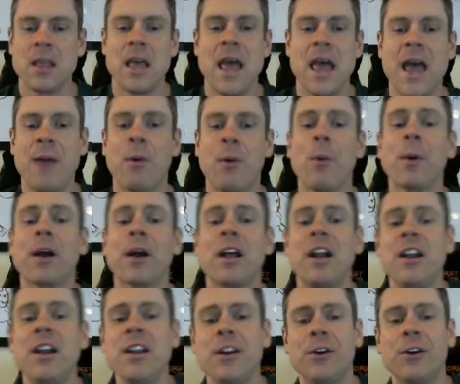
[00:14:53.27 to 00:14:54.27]
And what we're going
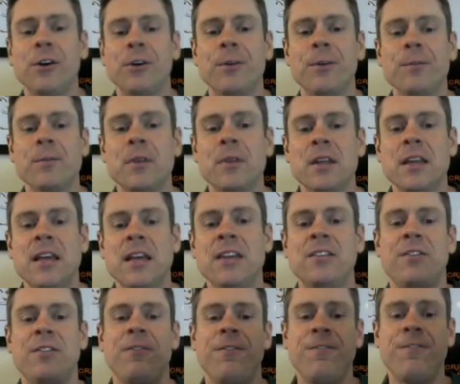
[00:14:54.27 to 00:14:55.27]
to do
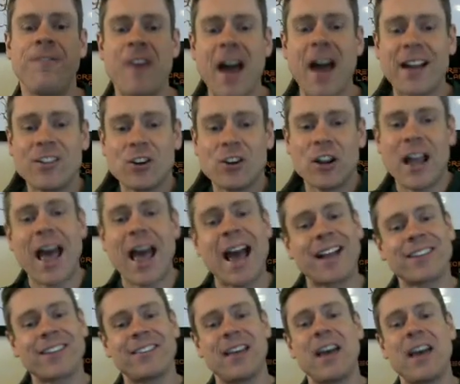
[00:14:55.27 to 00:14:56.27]
is factor
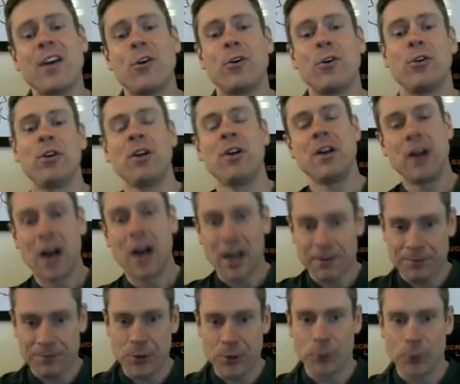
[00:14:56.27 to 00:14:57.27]
x out
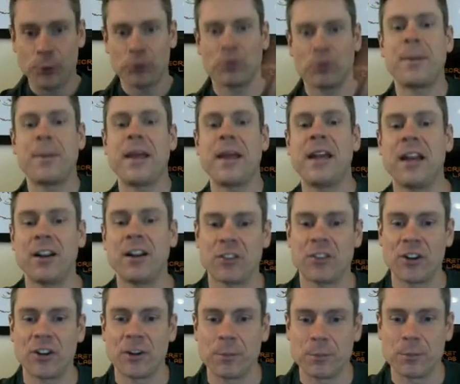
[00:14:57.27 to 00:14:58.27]
of those remaining
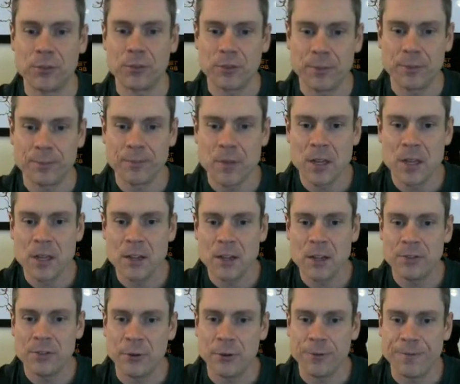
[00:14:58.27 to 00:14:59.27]
terms.
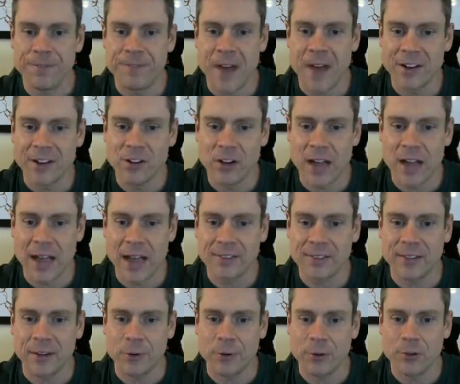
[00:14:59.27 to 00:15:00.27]
So factor x
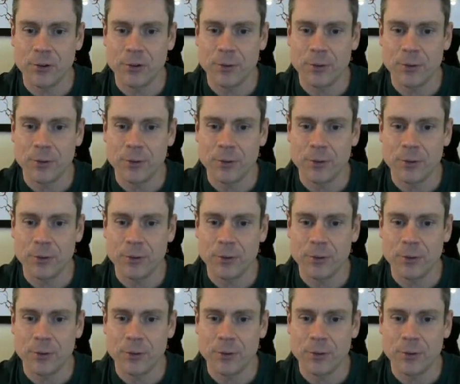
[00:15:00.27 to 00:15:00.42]
out.